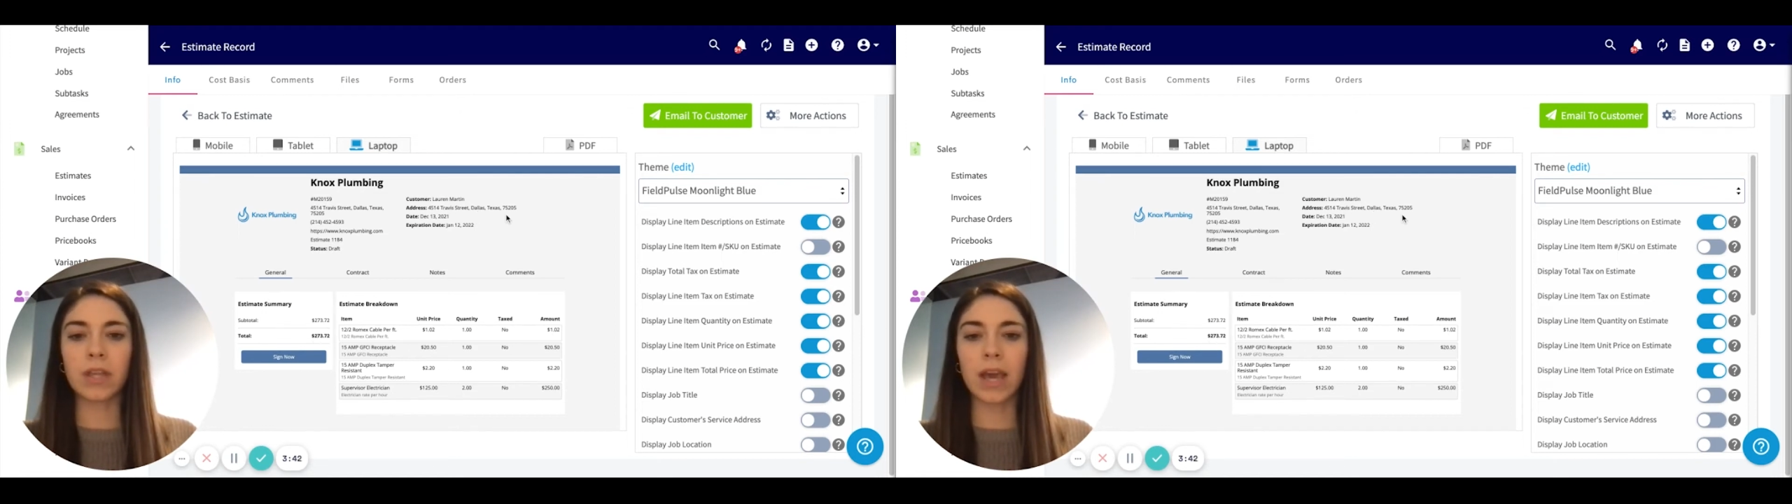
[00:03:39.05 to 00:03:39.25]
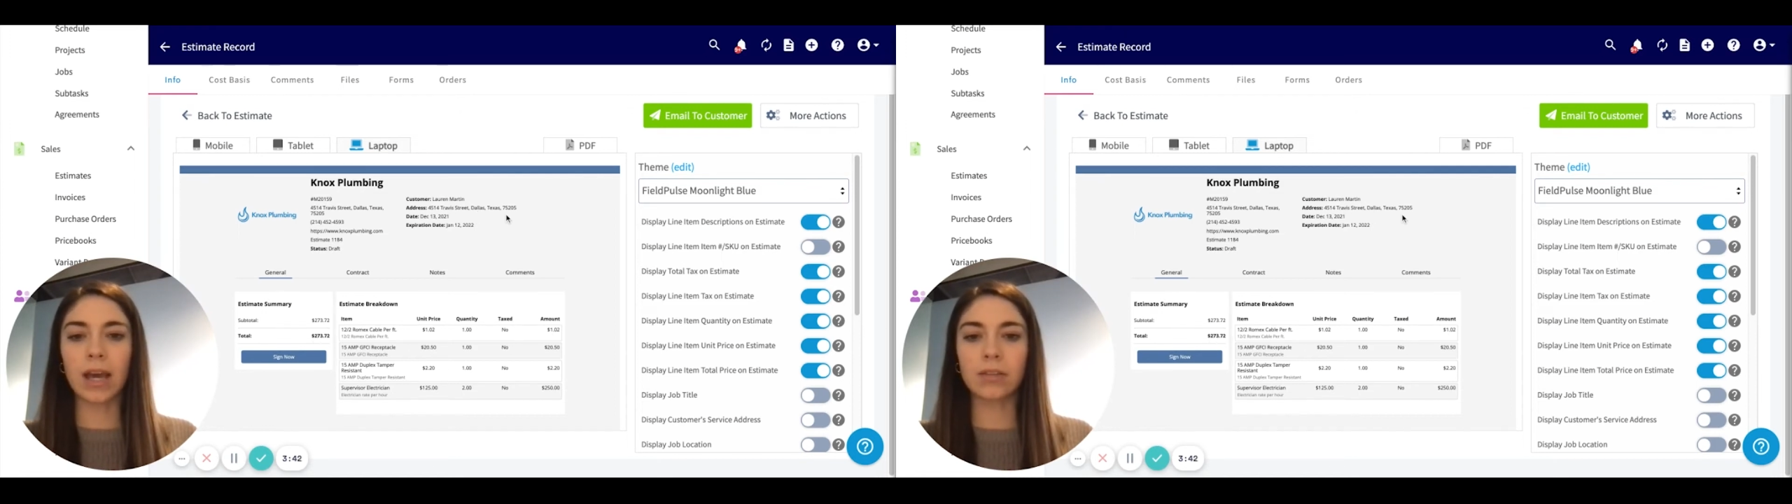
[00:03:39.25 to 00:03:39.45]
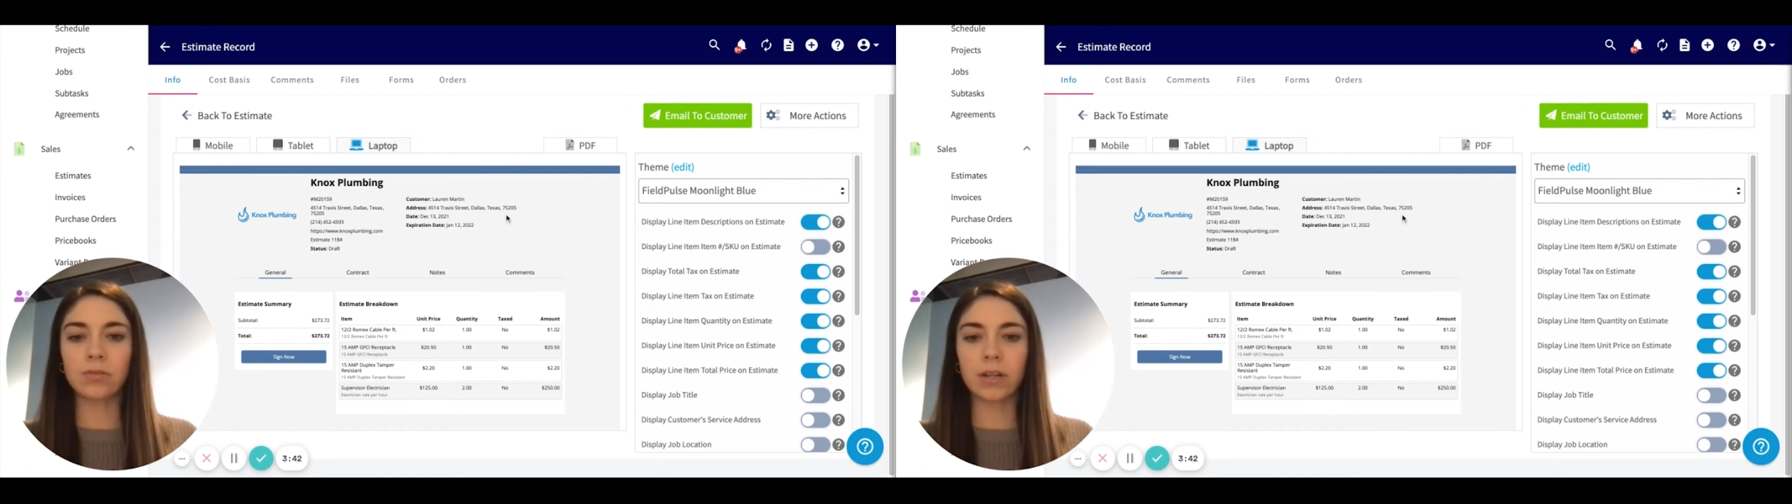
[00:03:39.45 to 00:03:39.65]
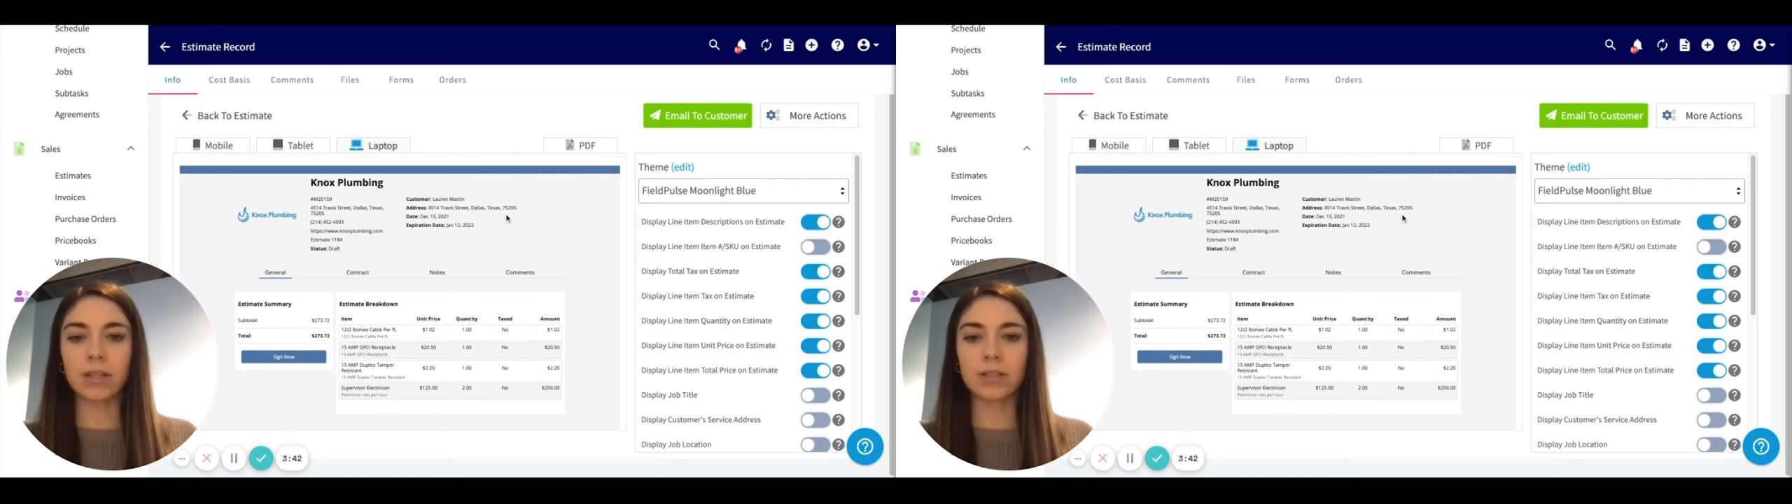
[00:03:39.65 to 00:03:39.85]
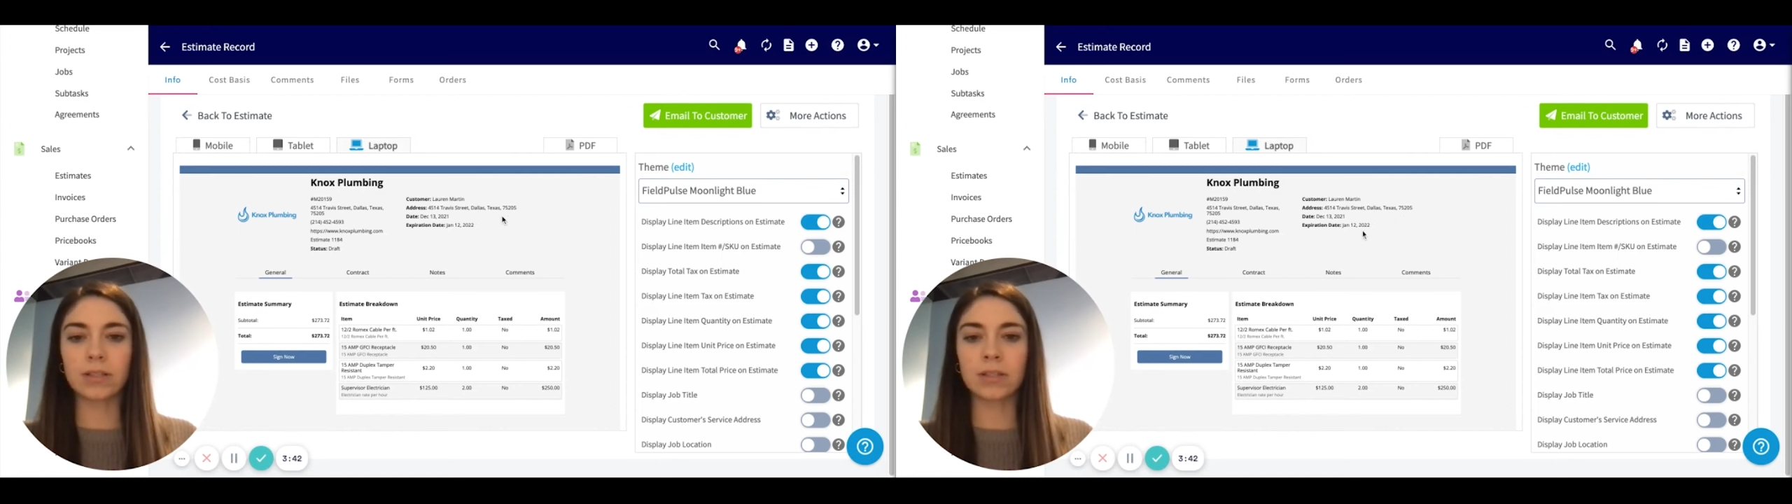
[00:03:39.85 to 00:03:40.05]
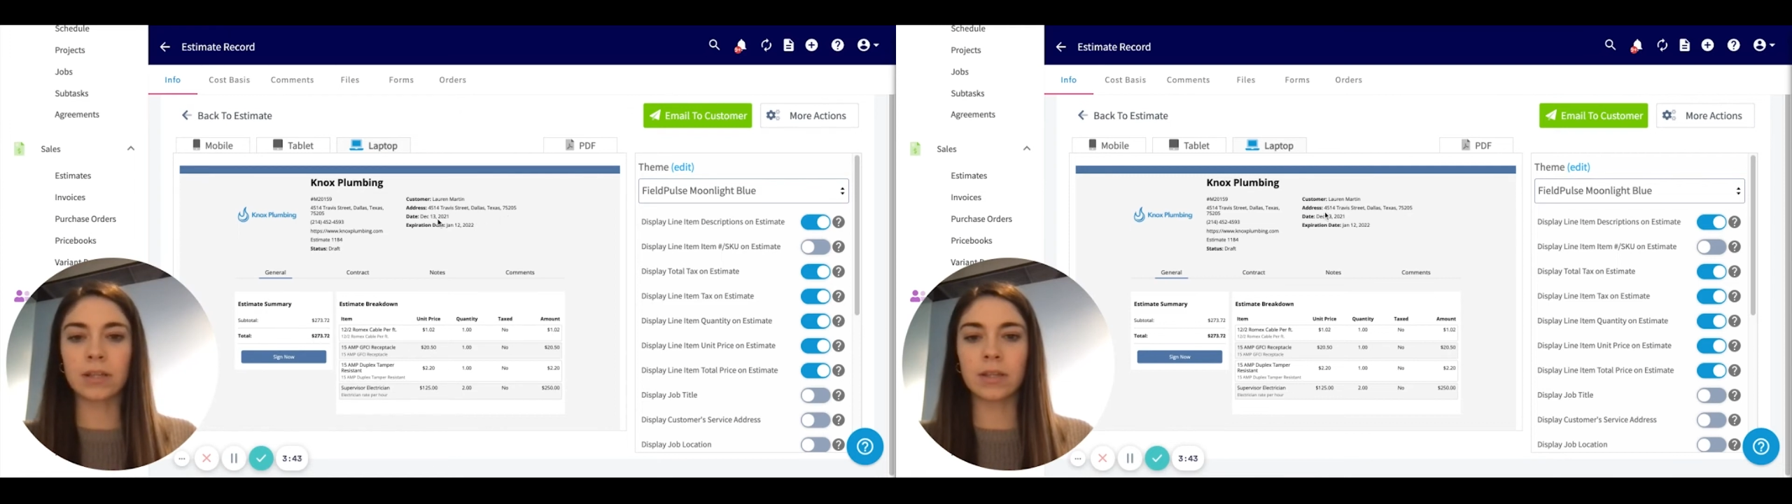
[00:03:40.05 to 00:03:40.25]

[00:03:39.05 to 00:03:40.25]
the address,